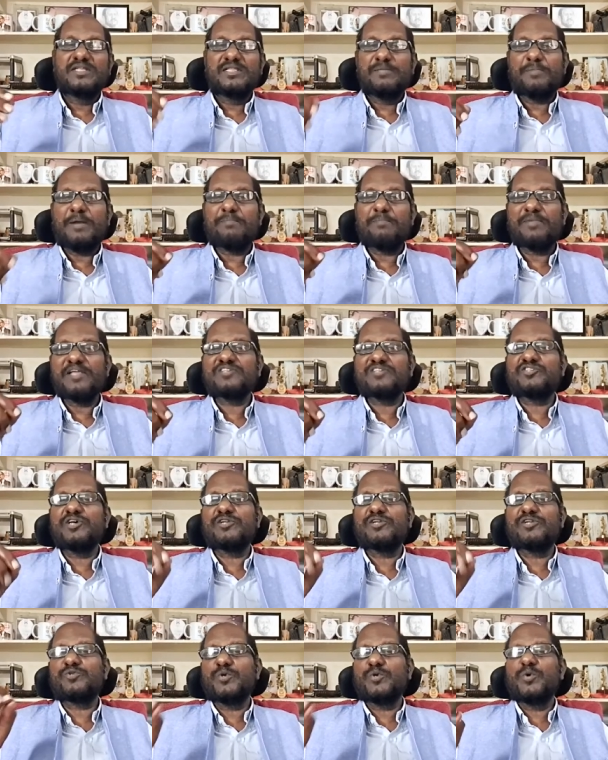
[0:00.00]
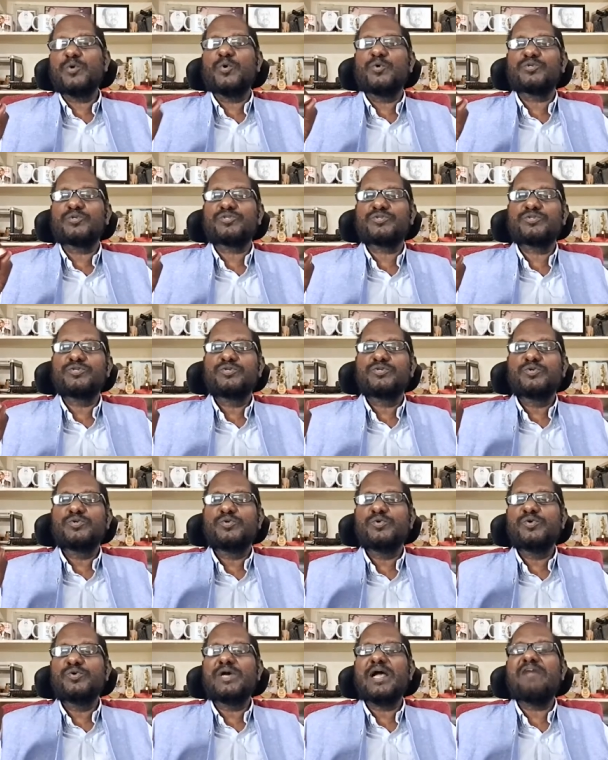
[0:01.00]
The publics are those
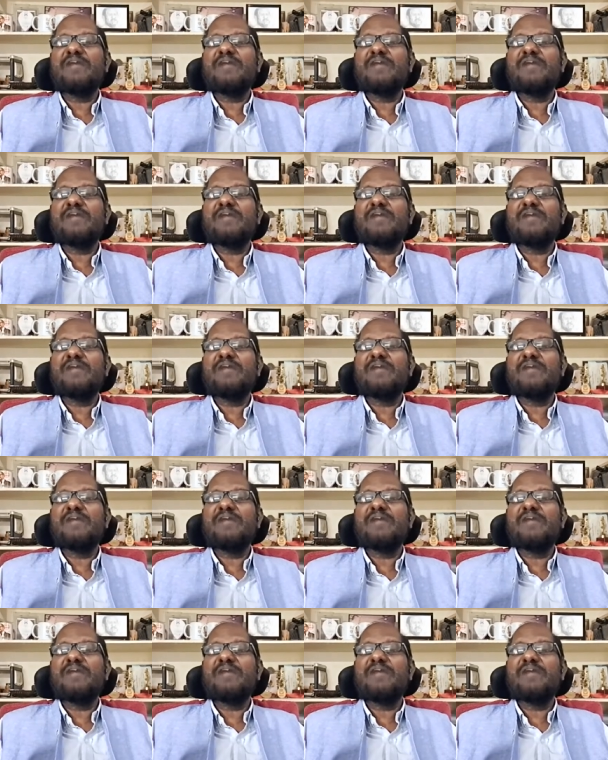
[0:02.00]
who